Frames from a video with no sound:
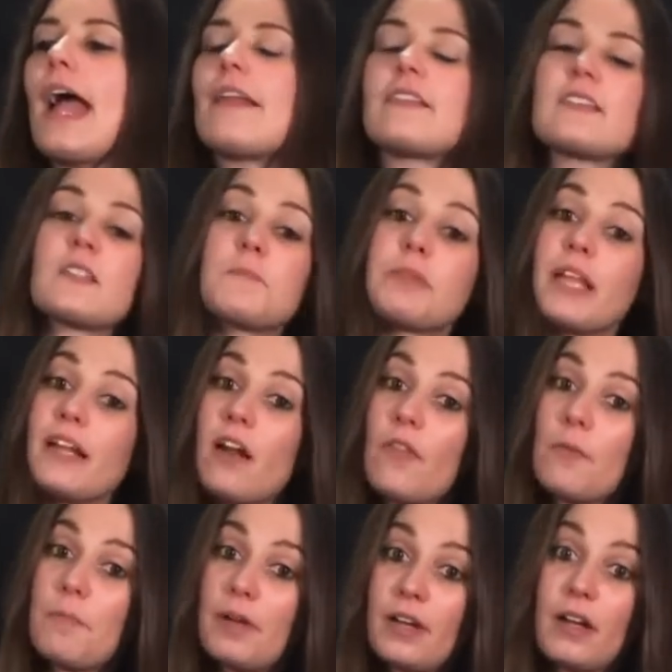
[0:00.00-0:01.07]
And this is played
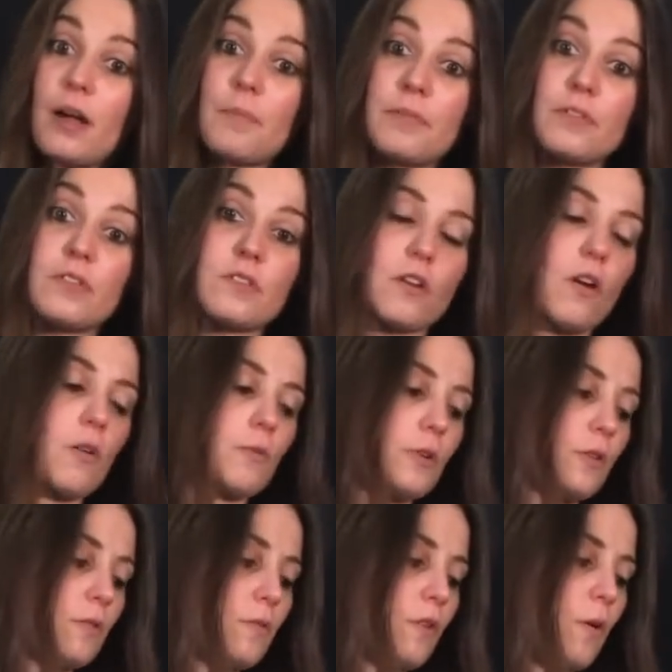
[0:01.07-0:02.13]
on the pickup in the song
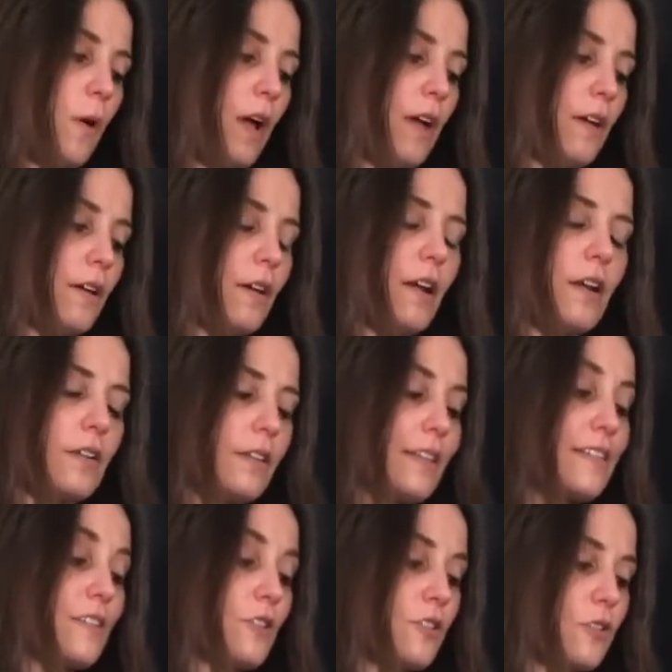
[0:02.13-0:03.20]
when you go ahead and
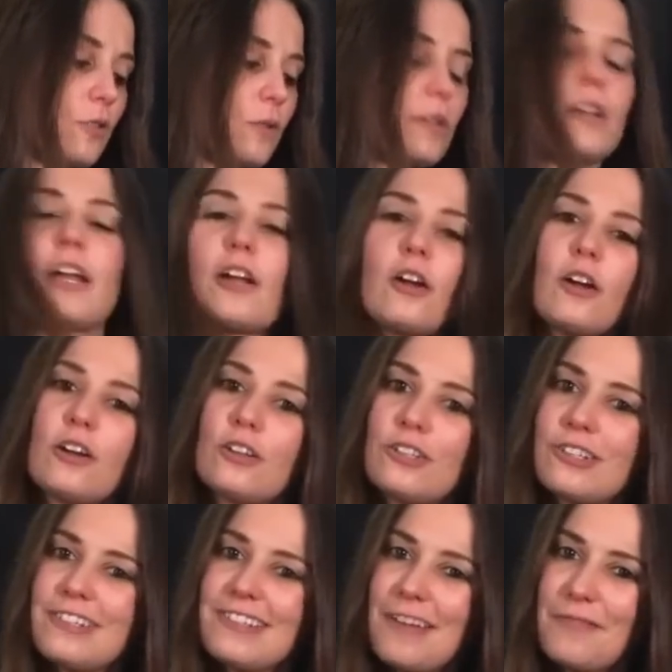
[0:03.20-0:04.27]
listen to it. And I encourage
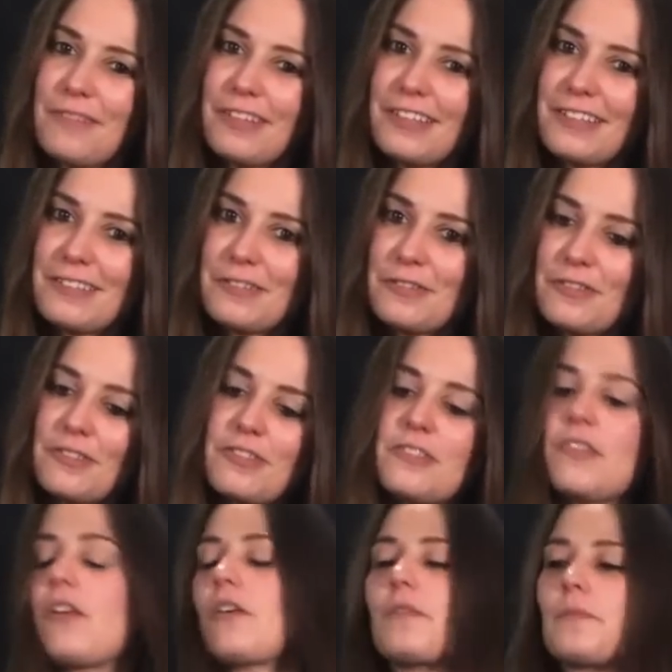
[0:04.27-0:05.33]
you to definitely listen to this
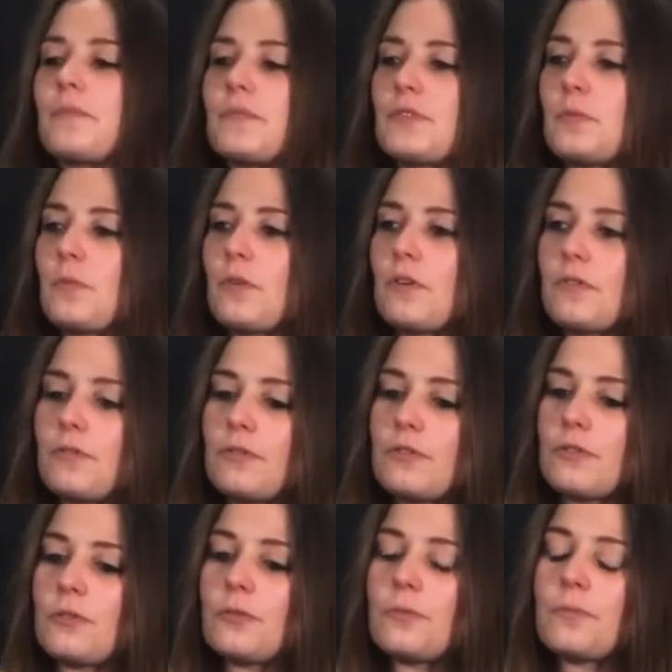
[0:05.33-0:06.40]
song. It's a wonderful
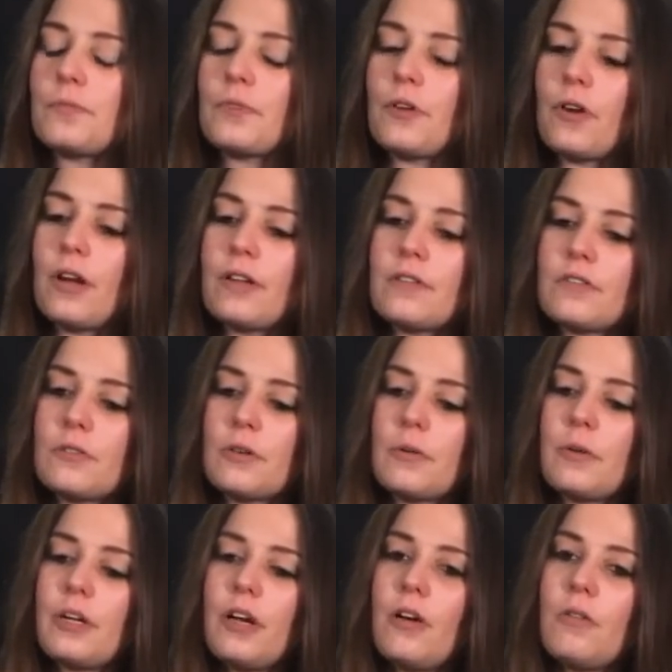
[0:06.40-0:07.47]
tune. All right, so
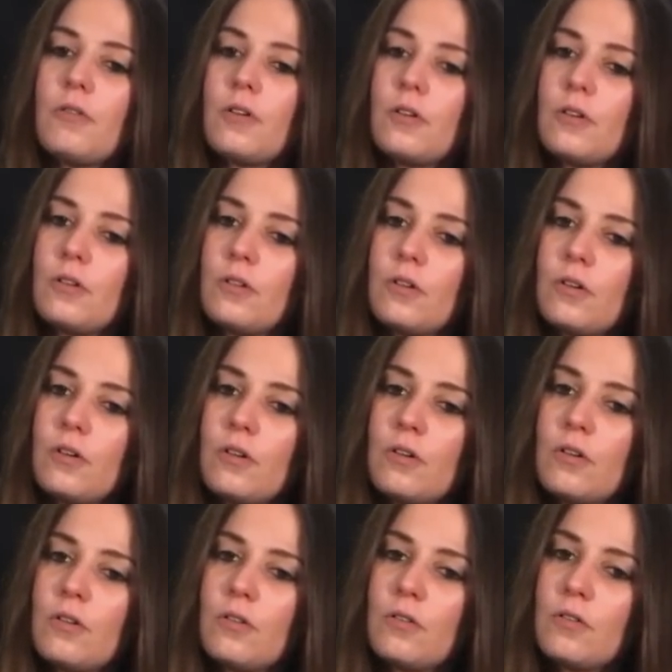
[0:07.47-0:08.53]
here we
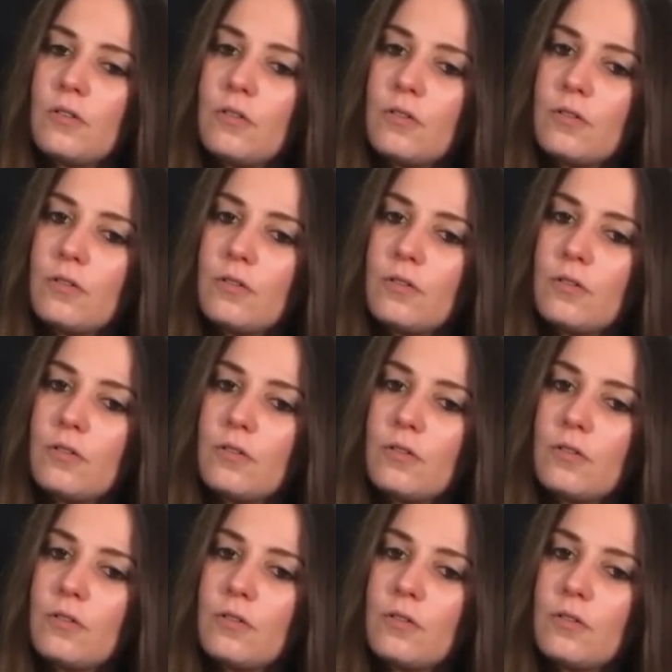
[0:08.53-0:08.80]
go